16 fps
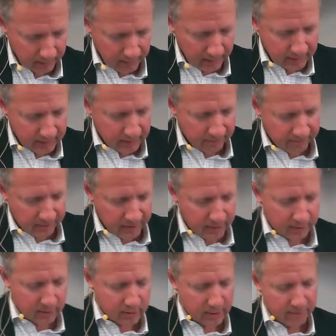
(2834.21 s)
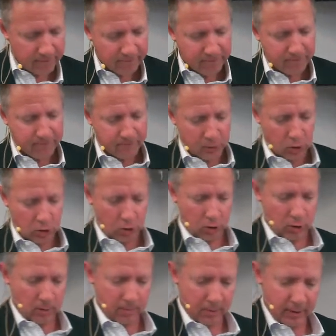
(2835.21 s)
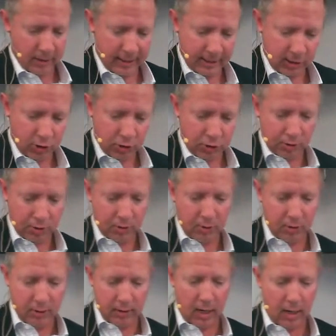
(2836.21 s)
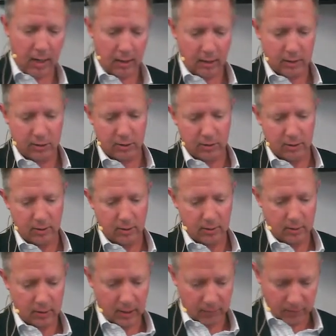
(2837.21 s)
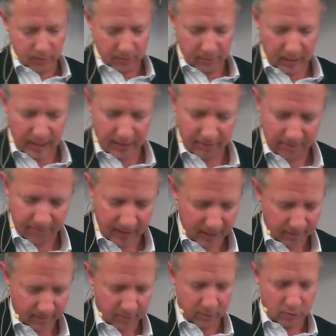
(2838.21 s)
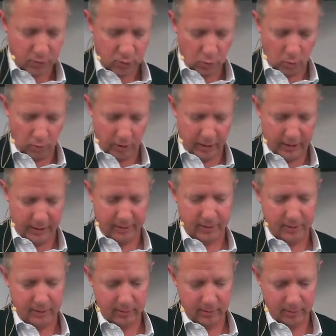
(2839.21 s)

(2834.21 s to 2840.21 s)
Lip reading: He said, faith is a firm and sure knowledge of divine favor toward us.